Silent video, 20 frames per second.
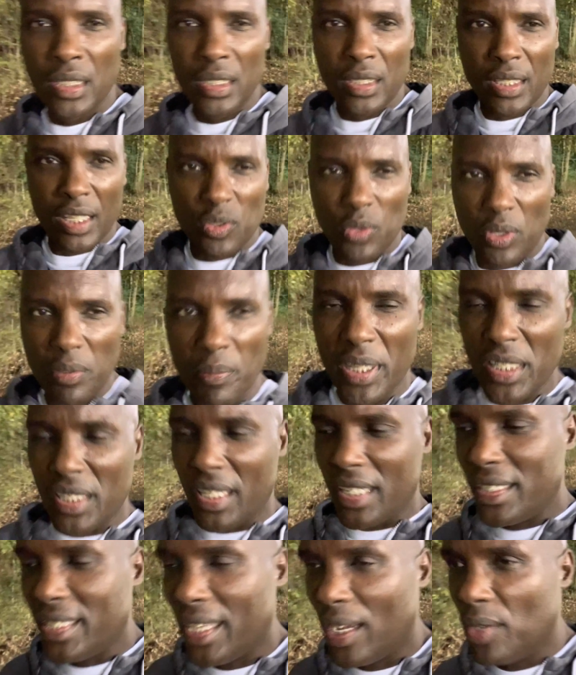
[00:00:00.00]
That's what makes that
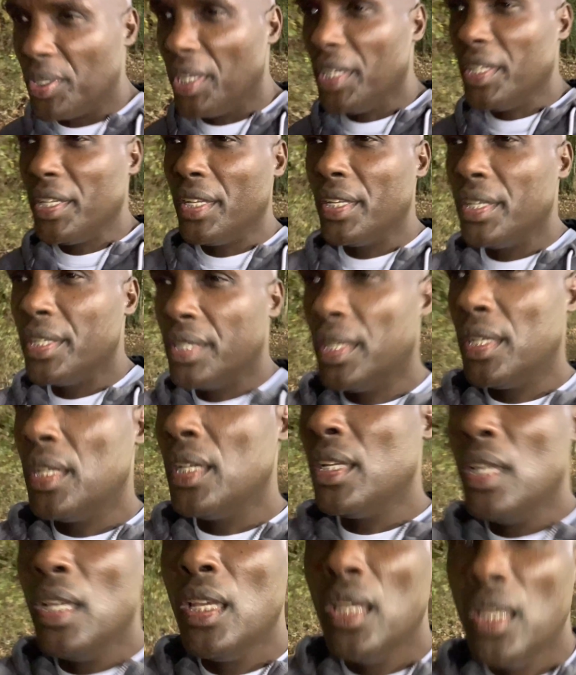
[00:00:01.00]
sound.
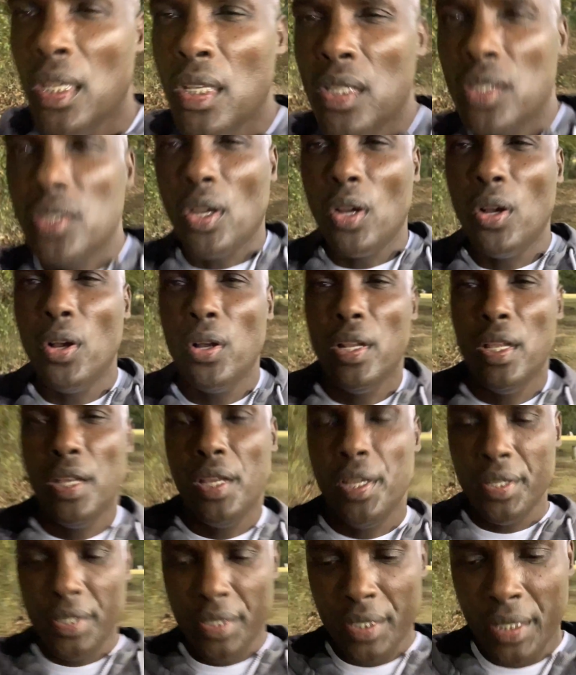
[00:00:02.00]
So
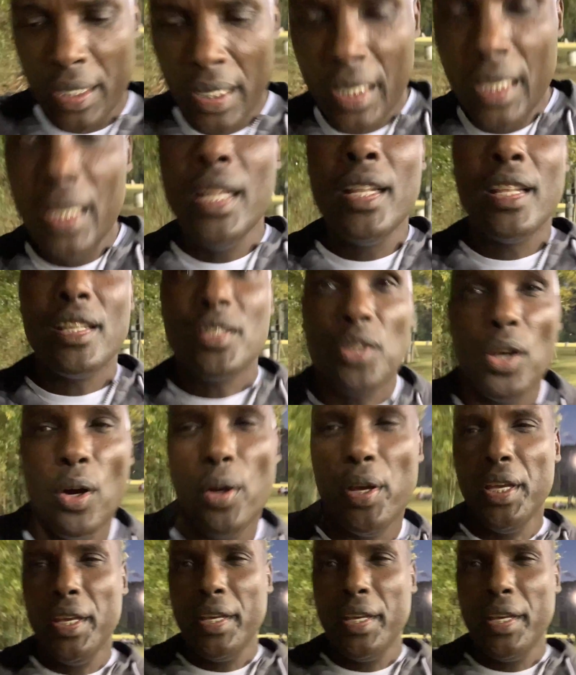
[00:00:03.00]
let's go.